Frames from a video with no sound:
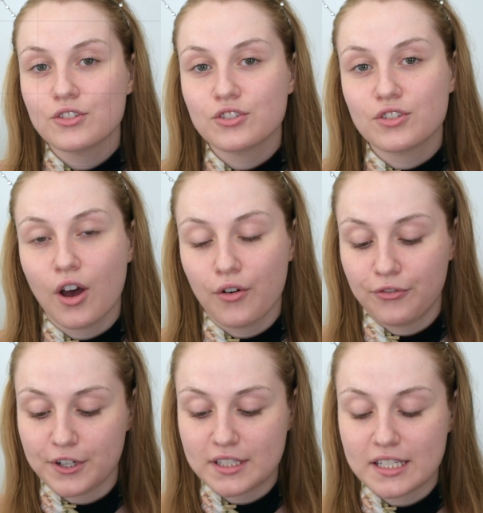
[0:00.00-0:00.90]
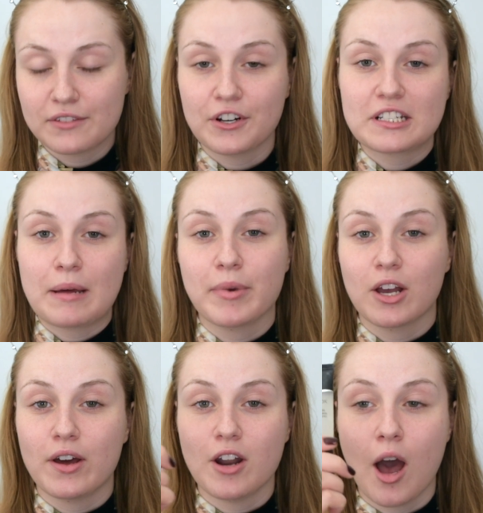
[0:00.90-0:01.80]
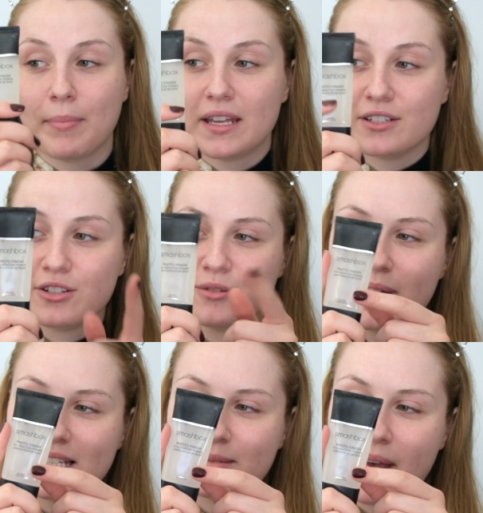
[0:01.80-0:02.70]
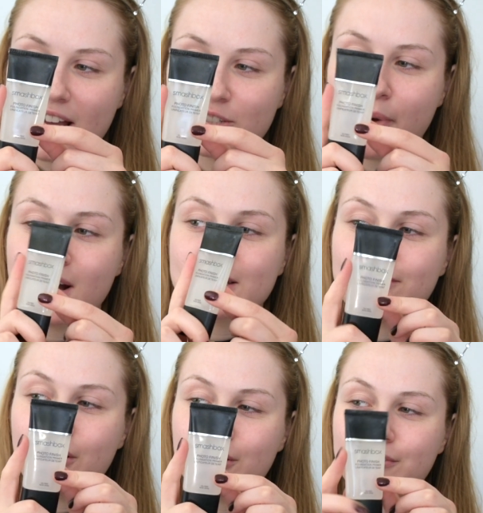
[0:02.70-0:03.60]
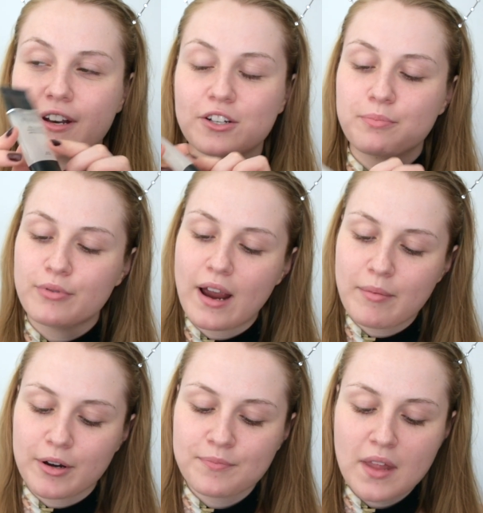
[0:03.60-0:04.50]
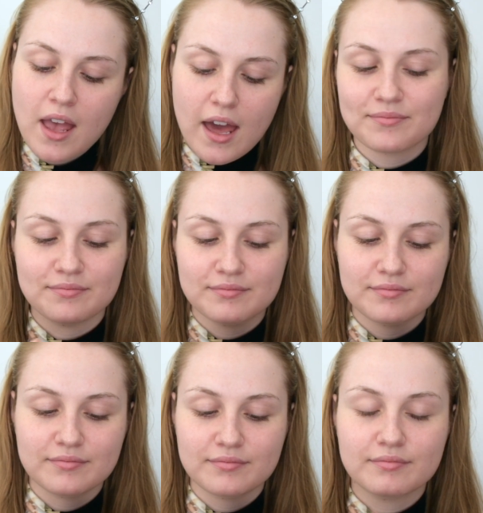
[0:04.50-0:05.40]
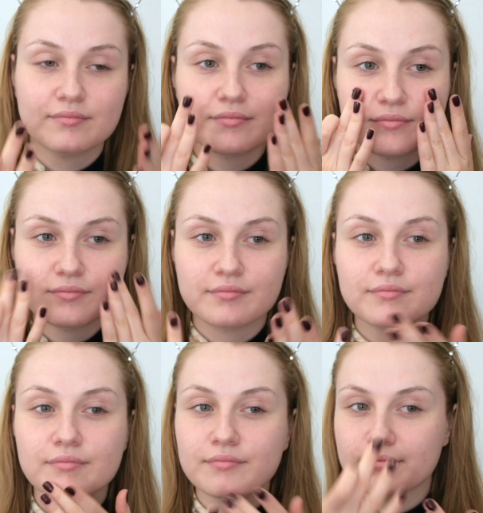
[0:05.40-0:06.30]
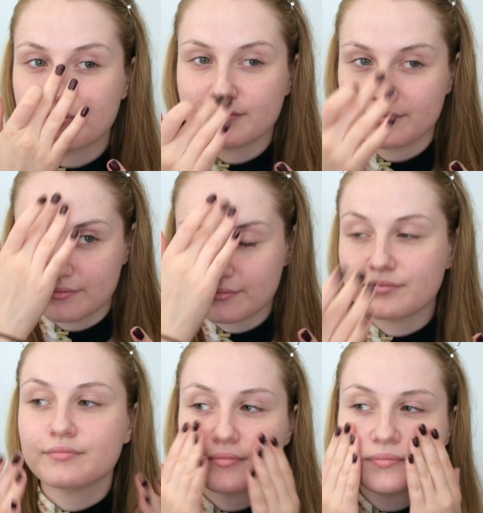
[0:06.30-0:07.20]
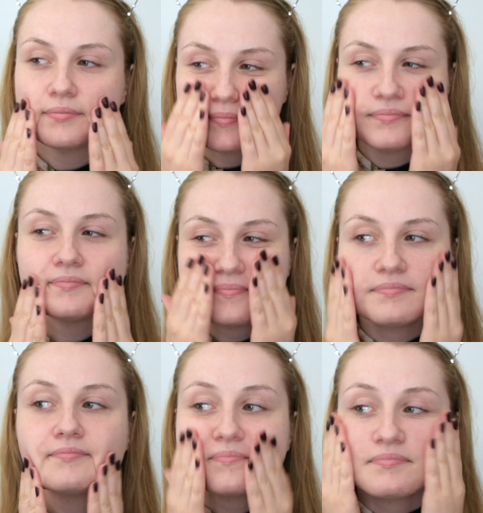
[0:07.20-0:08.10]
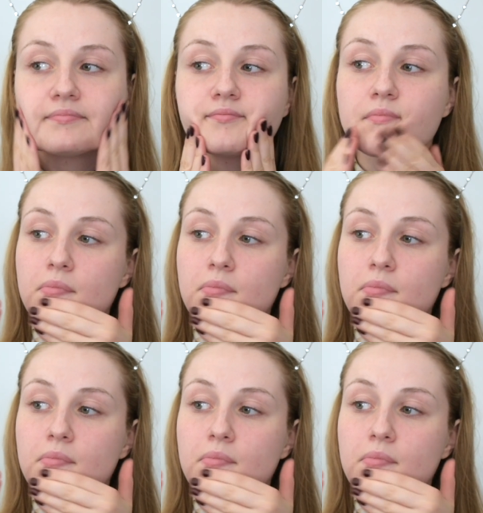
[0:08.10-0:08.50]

So first things first, I'm going to go ahead and hop into my Smashbox Photo Finish Primer. I'm just going to go ahead and apply that onto my face with my clean hands.